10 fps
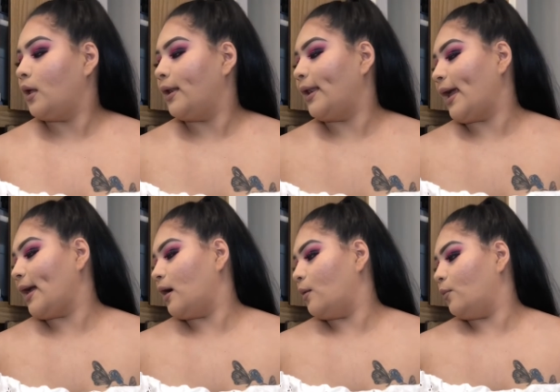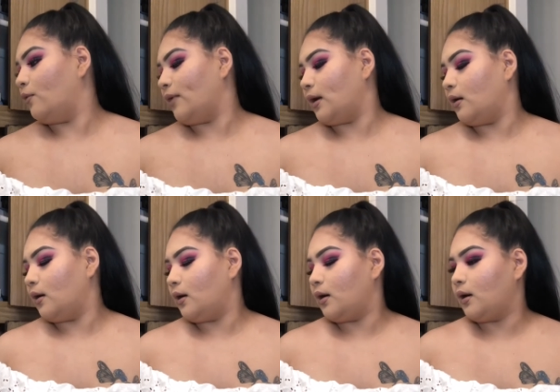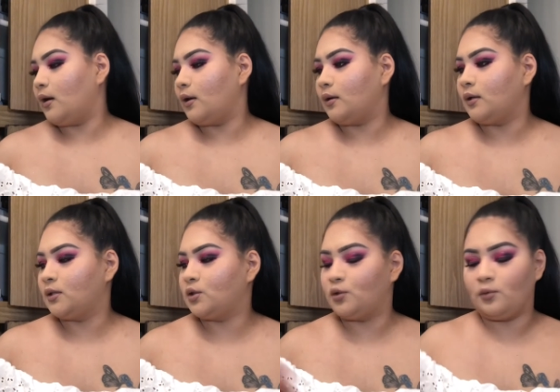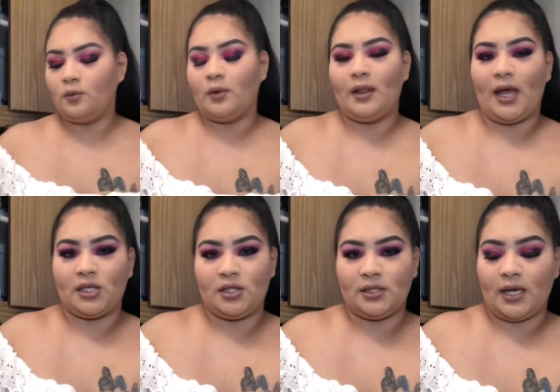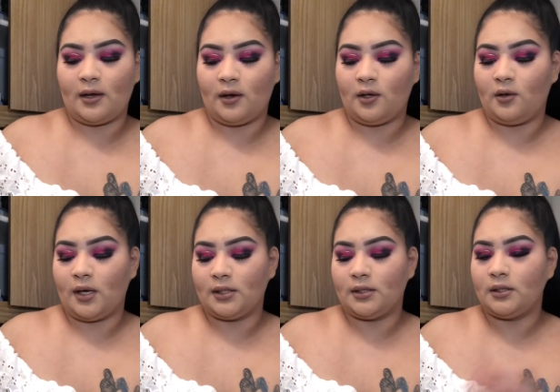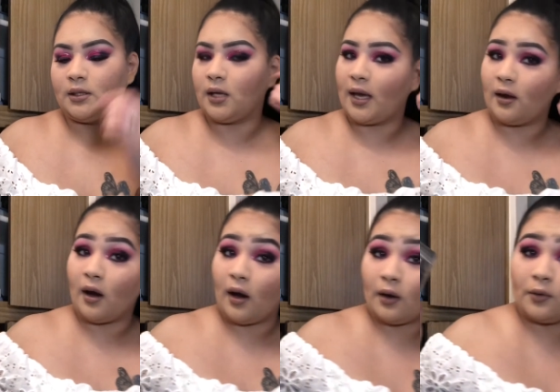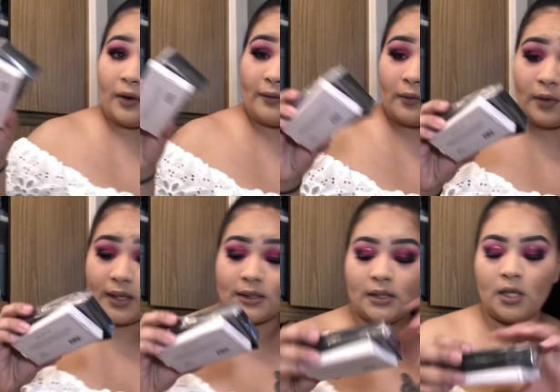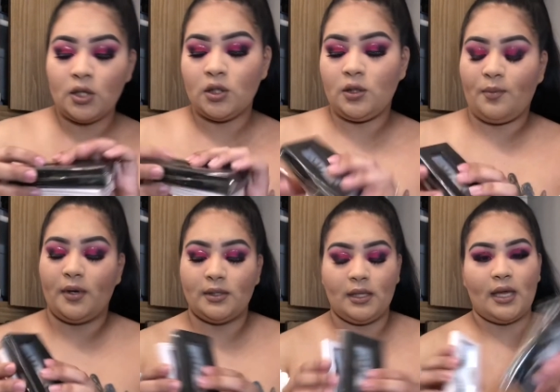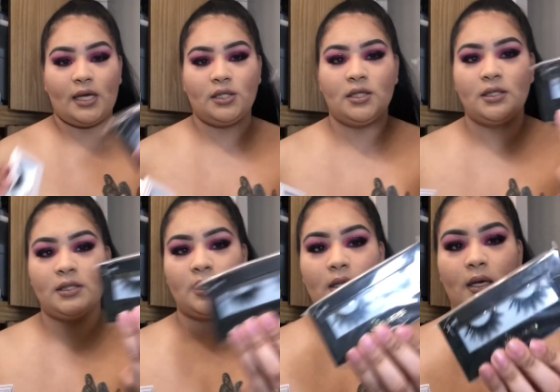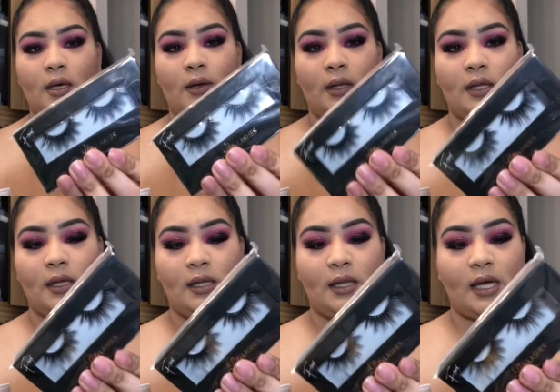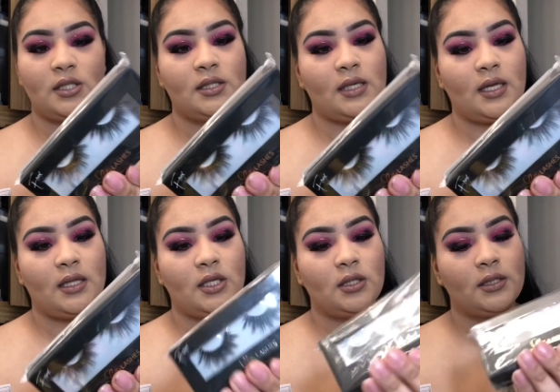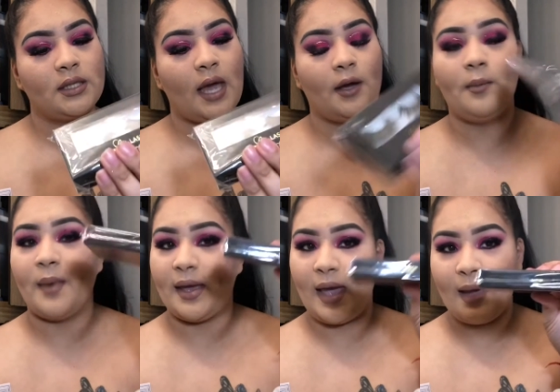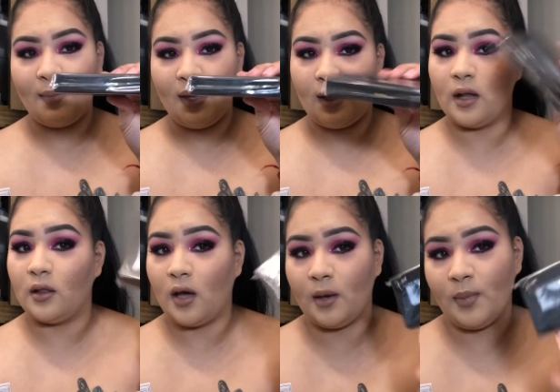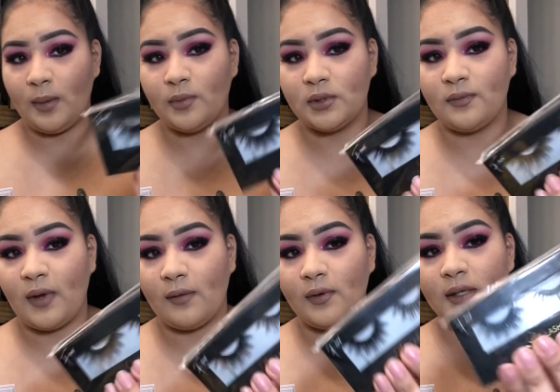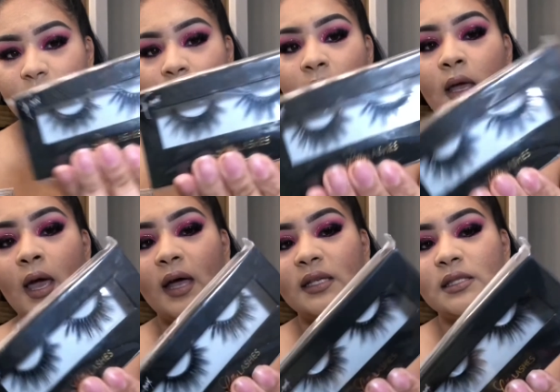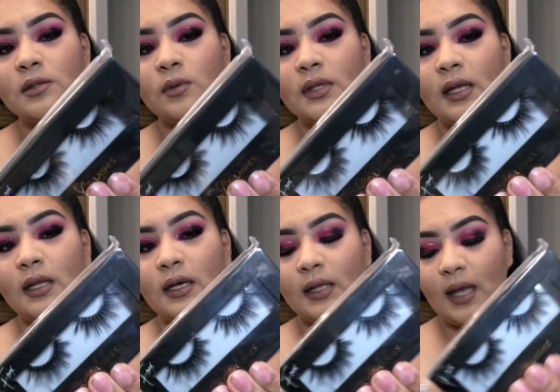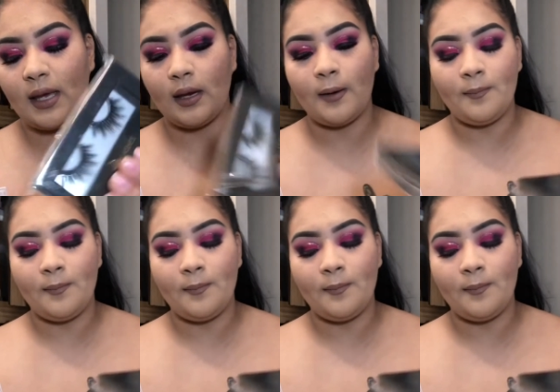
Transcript: Now, moving on to lashes. I got you guys, I got whoever wins two pairs of lashes. The Lilly Lashes in this style Miami. A lot of people's favorites. This is what they look like.